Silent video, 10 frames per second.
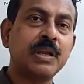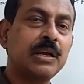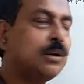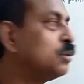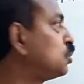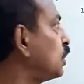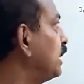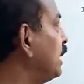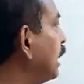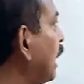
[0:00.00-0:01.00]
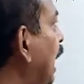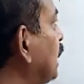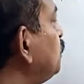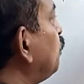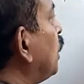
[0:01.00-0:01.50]
So here, as we
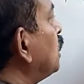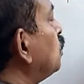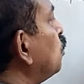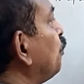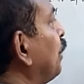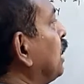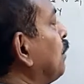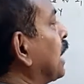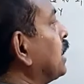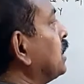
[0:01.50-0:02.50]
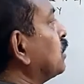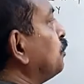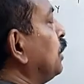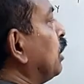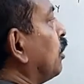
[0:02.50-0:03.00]
want to find magnetic field
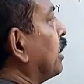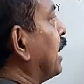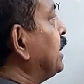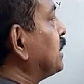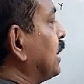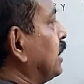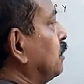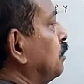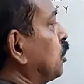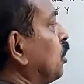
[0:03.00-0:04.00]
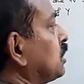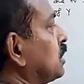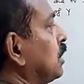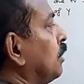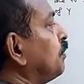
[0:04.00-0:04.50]
on right side, because
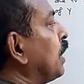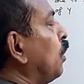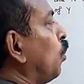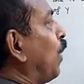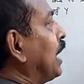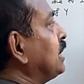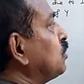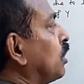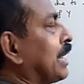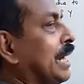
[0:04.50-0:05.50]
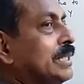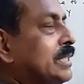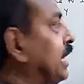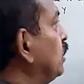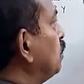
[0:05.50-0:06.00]
Y is on right side
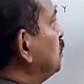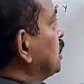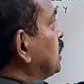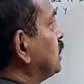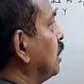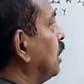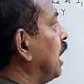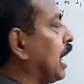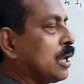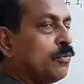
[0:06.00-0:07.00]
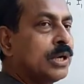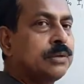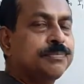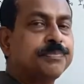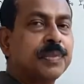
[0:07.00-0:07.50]
of this I1.
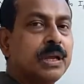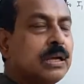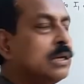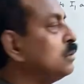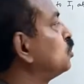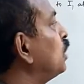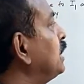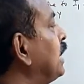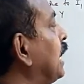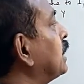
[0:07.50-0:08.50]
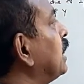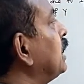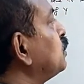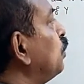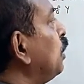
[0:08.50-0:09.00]
So in that case, we'll
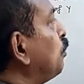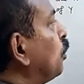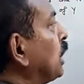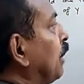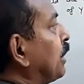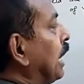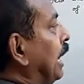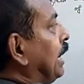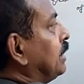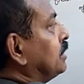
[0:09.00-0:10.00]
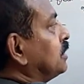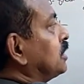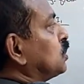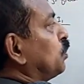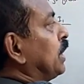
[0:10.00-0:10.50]
put our hand in this
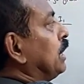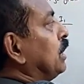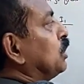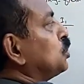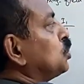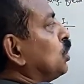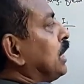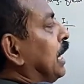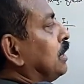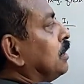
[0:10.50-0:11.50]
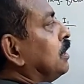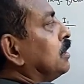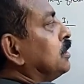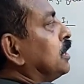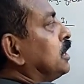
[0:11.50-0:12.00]
way so that the
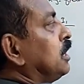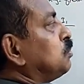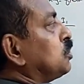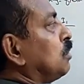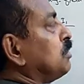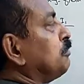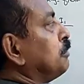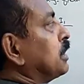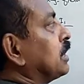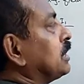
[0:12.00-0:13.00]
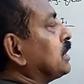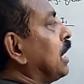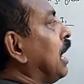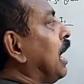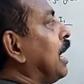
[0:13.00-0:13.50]
tips of the fingers
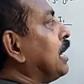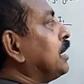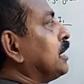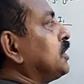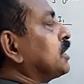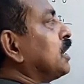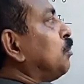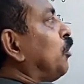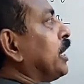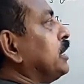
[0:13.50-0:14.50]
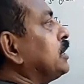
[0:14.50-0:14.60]
are touching the point